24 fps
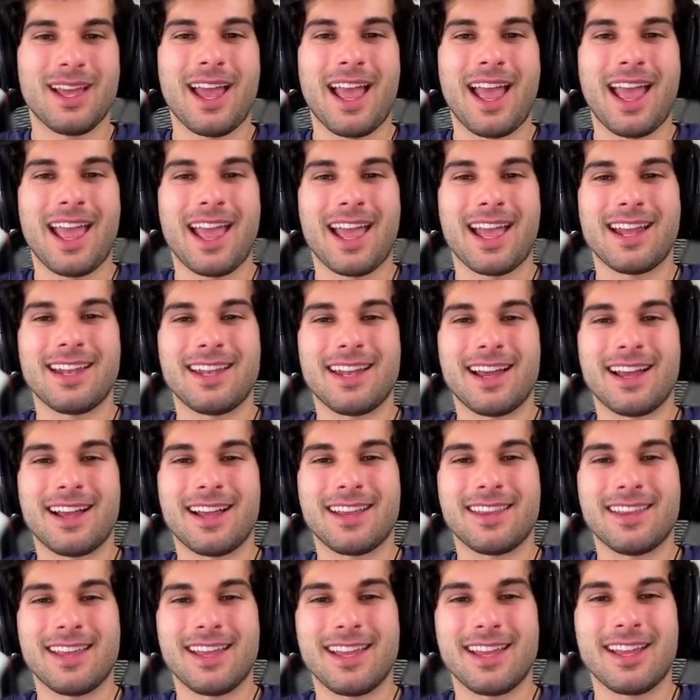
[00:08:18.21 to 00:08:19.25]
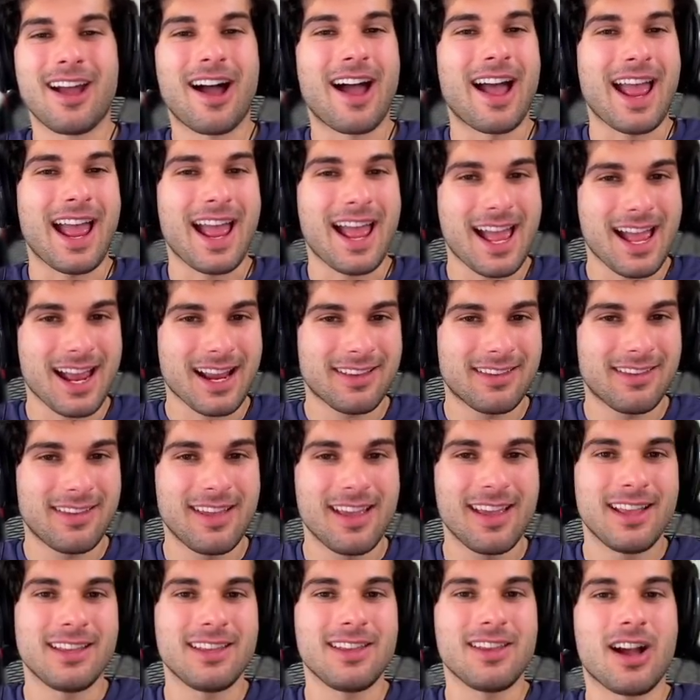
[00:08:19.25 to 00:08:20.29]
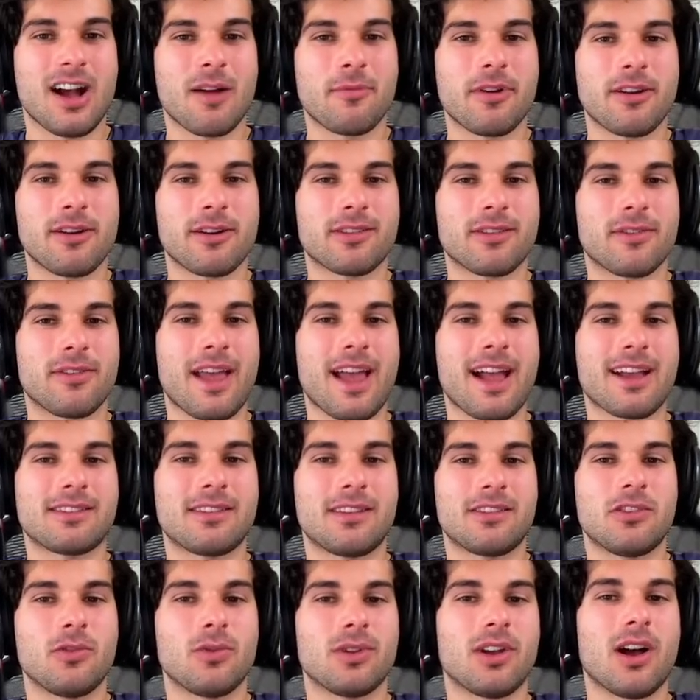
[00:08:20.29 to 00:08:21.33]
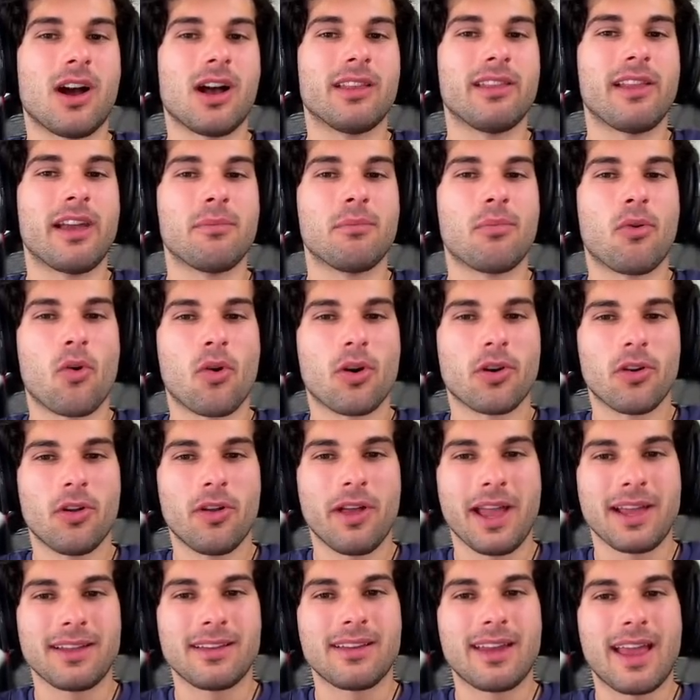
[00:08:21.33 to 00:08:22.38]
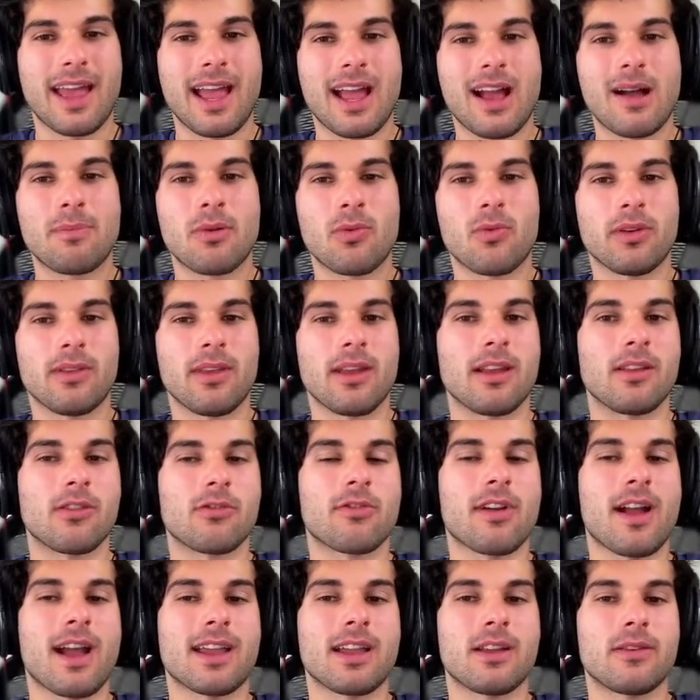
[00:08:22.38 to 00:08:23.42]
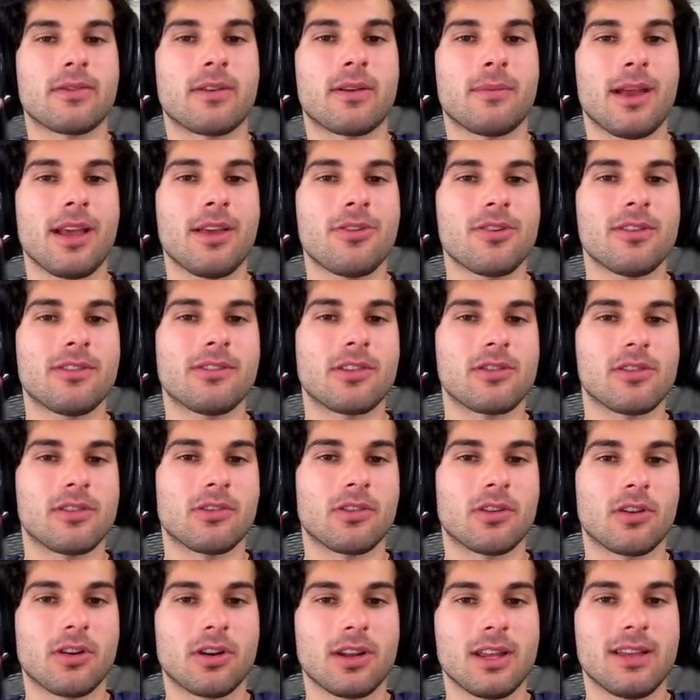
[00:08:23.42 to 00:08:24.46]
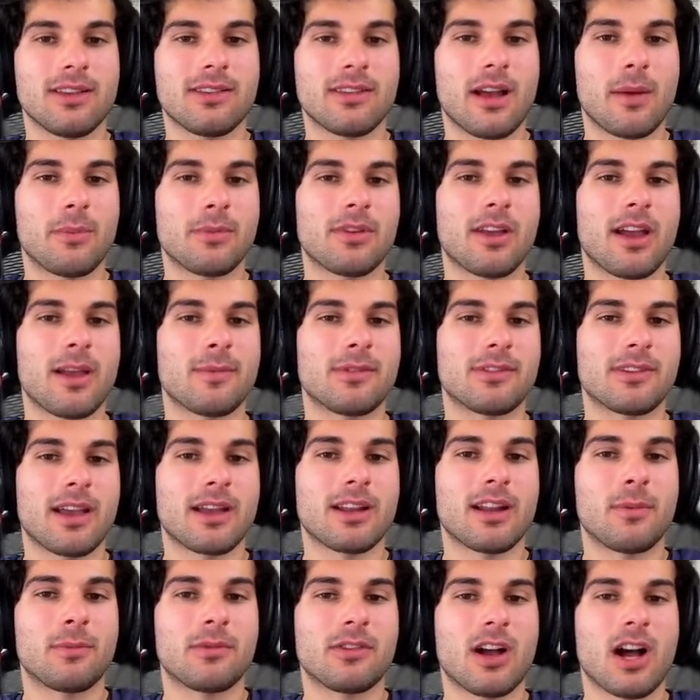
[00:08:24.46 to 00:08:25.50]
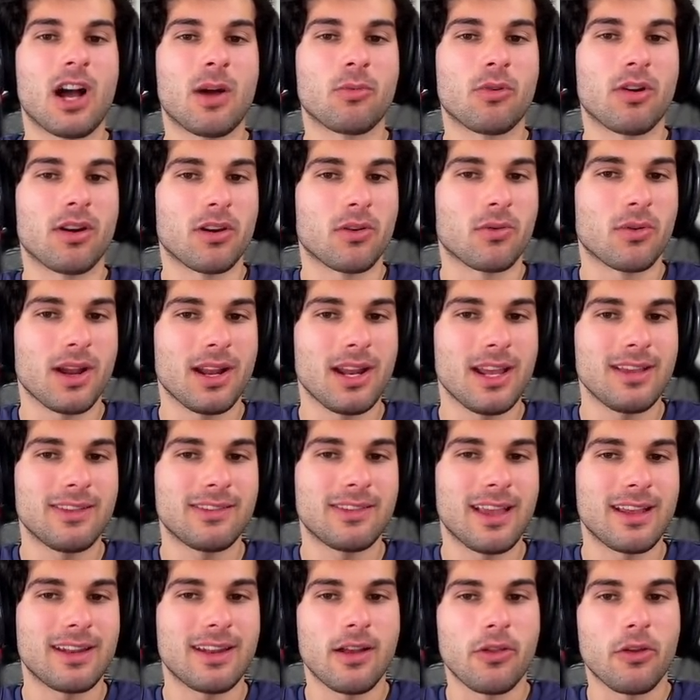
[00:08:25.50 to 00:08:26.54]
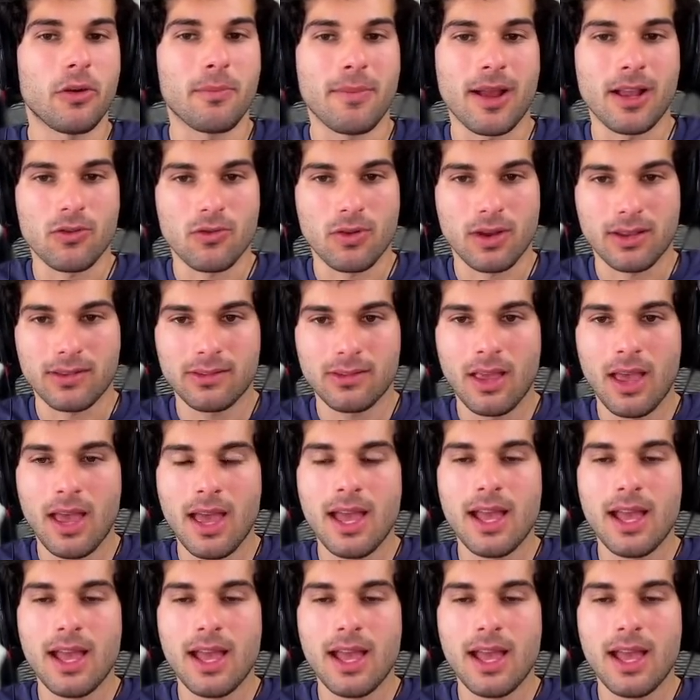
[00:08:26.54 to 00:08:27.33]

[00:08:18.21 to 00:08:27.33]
And they got hacked. The operators have access to an online portal and an app where they can track information such as earnings, uptime, signups, operator ratings, and other metrics.